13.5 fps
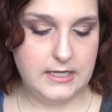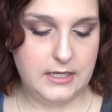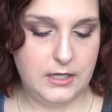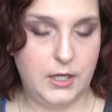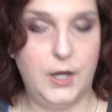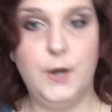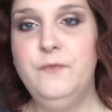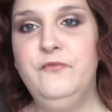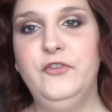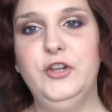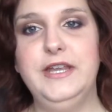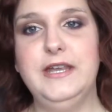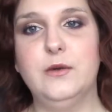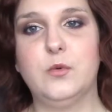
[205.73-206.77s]

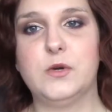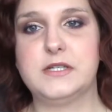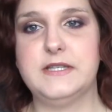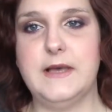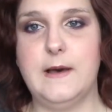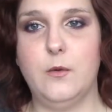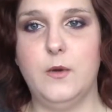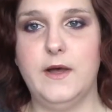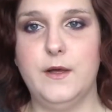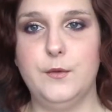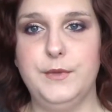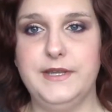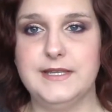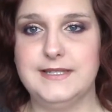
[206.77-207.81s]
hopefully it works out
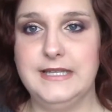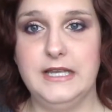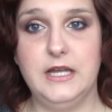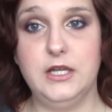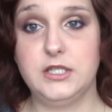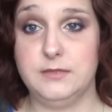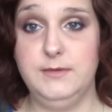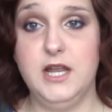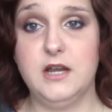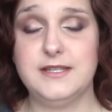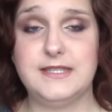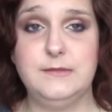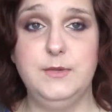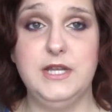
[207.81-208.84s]
well, because to be
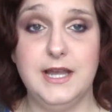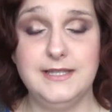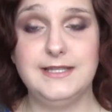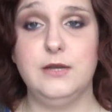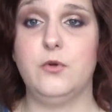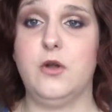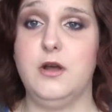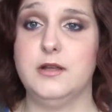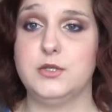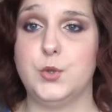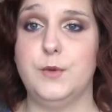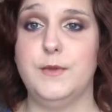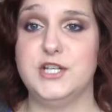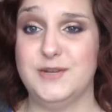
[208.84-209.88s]
honest, because I don't
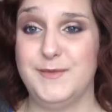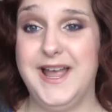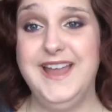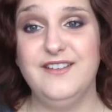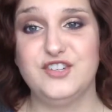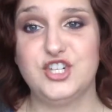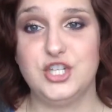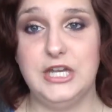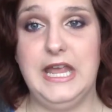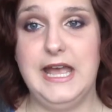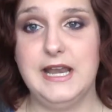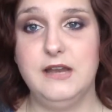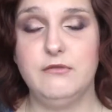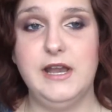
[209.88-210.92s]
contour much, I'm kind of shit
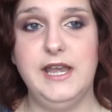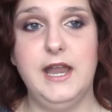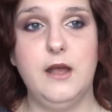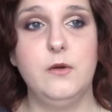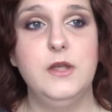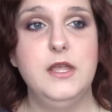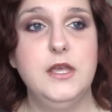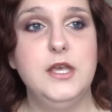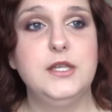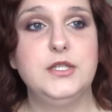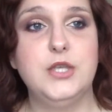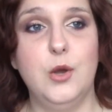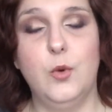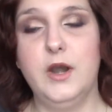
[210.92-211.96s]
at it right now.
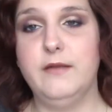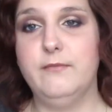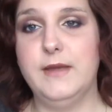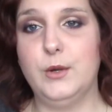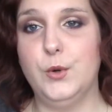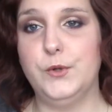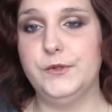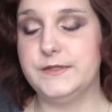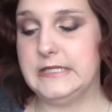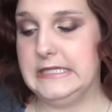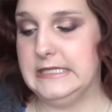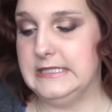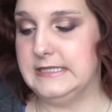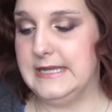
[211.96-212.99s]
So one of my goals
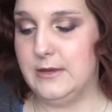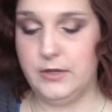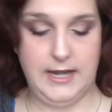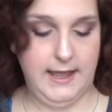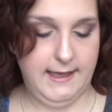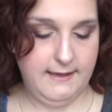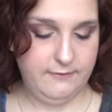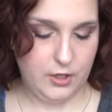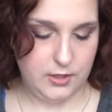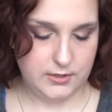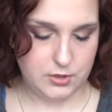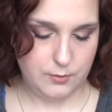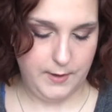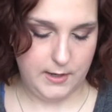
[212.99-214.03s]
is, now that I have a
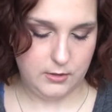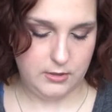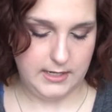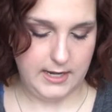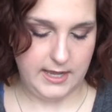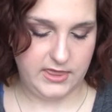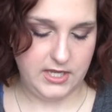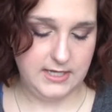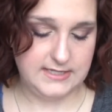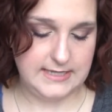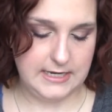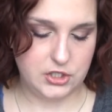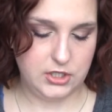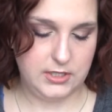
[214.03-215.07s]
contour powder that I think is
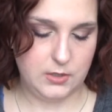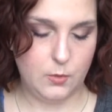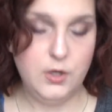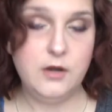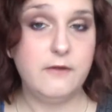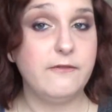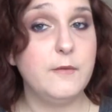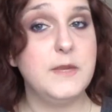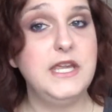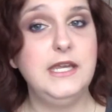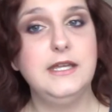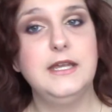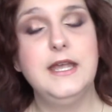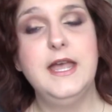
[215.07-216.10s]
actually going to work for
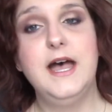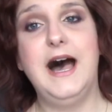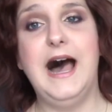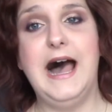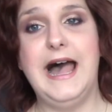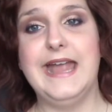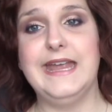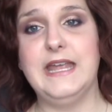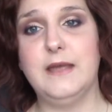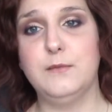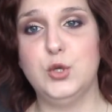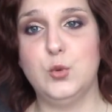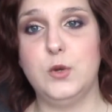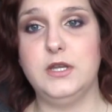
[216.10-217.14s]
me, I
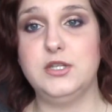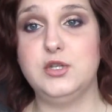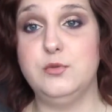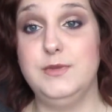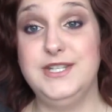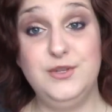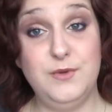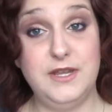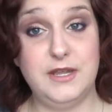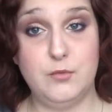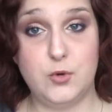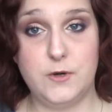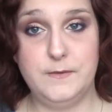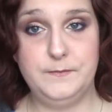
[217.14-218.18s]
am going to be doing
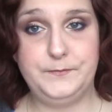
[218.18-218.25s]
it more.